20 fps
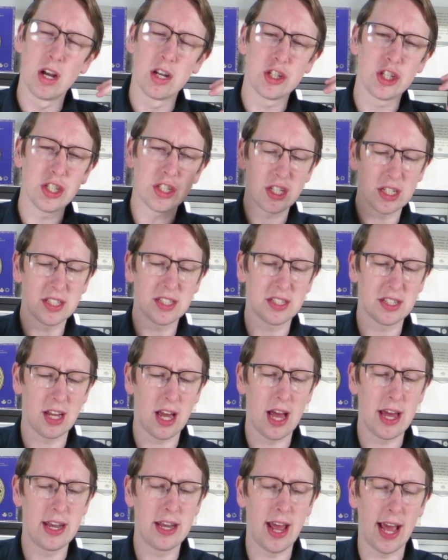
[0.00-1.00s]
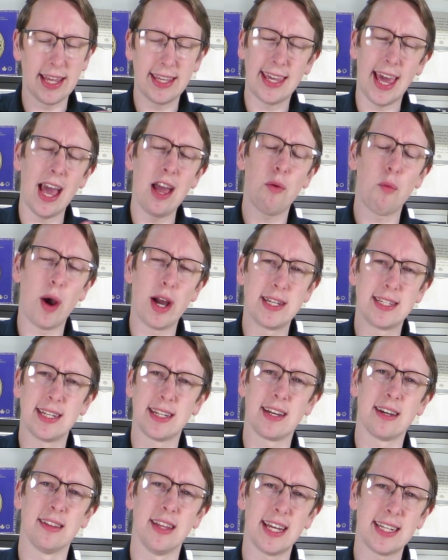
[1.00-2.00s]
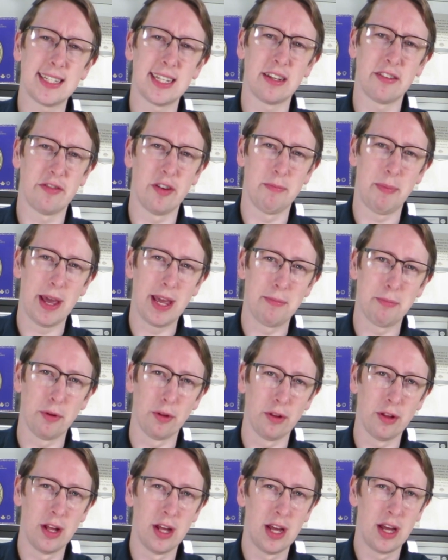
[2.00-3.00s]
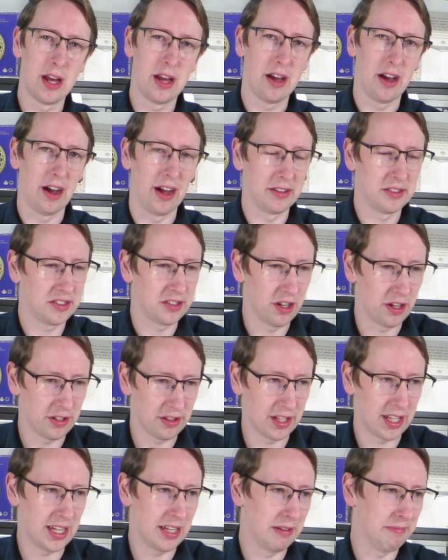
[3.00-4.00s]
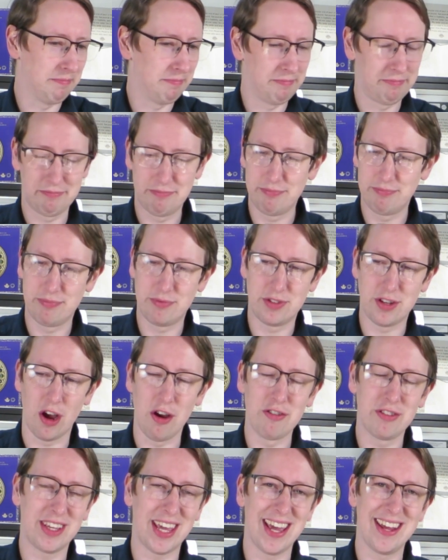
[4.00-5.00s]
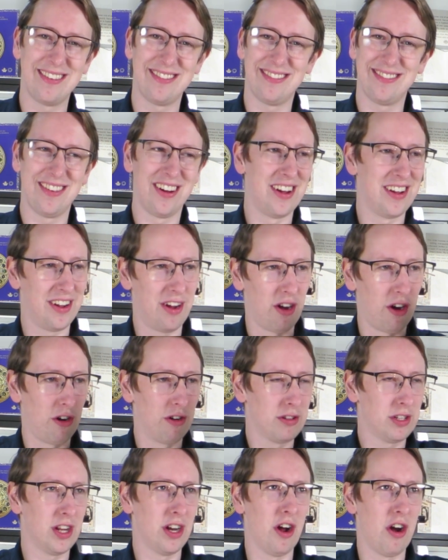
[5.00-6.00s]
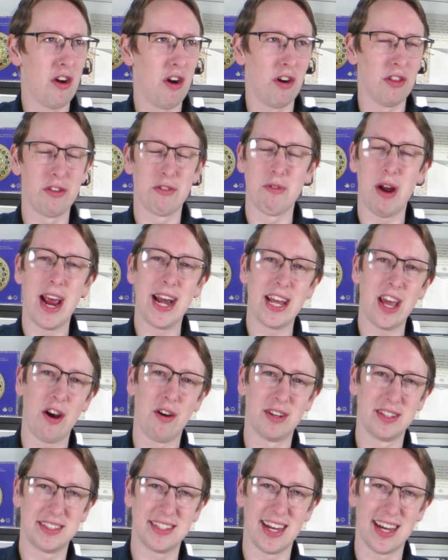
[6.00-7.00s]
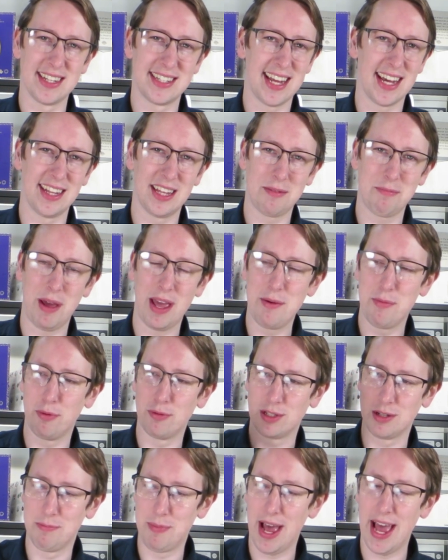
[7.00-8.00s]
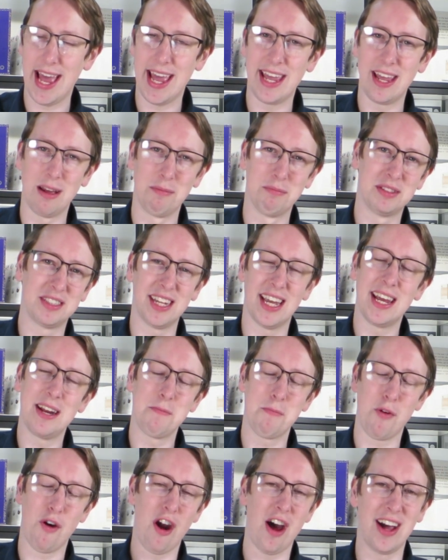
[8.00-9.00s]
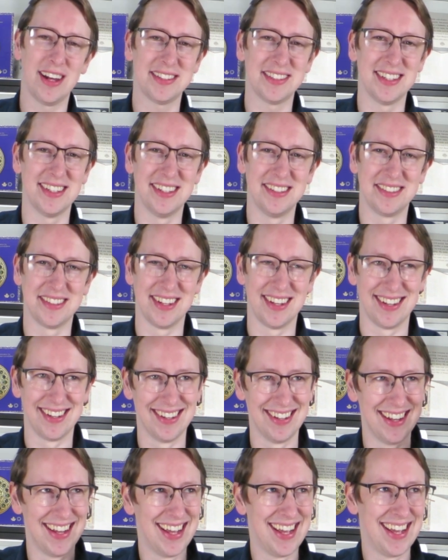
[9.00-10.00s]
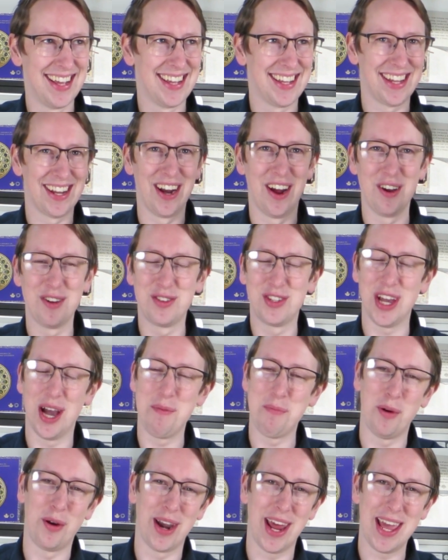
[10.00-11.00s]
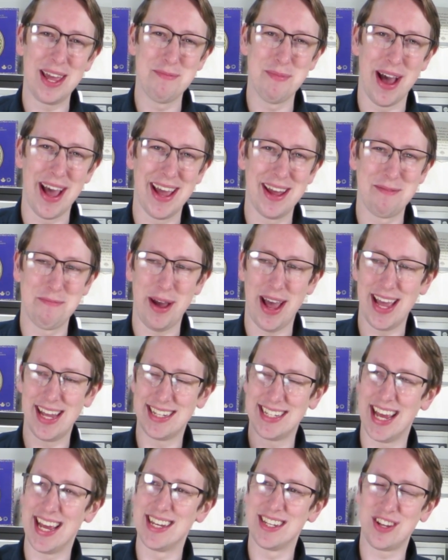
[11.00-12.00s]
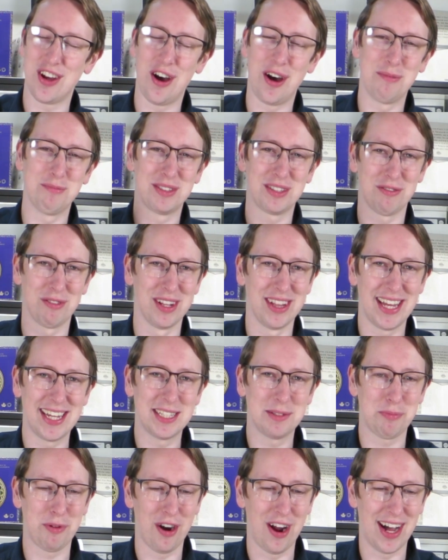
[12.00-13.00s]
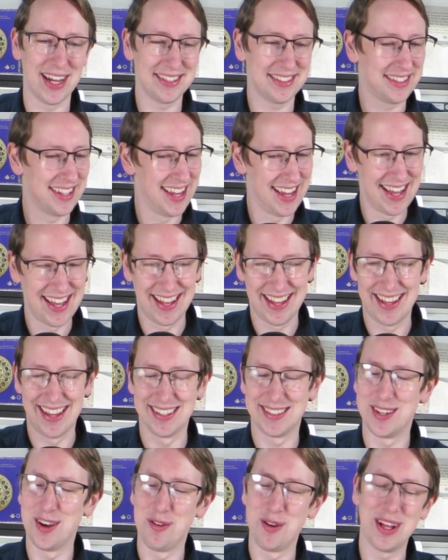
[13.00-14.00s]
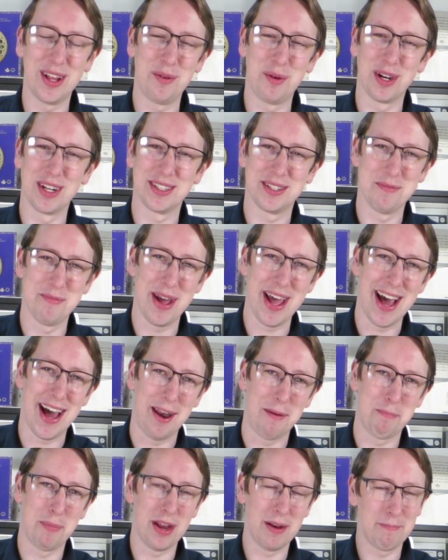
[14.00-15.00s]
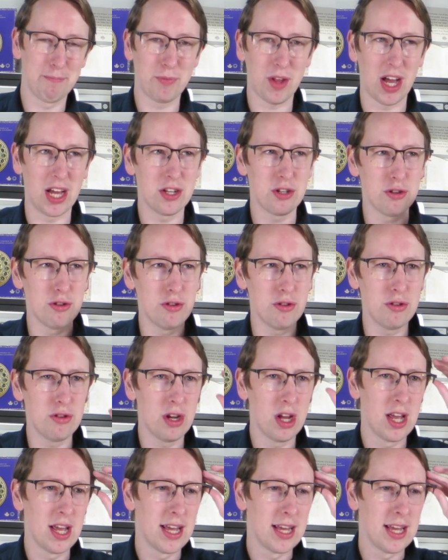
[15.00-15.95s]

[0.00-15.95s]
just as a gateway to collecting for people. I certainly don't get on the radio and start telling people to pay obscene prices and jump on eBay and pay 10 times the release price. That's not really what it's about. But I do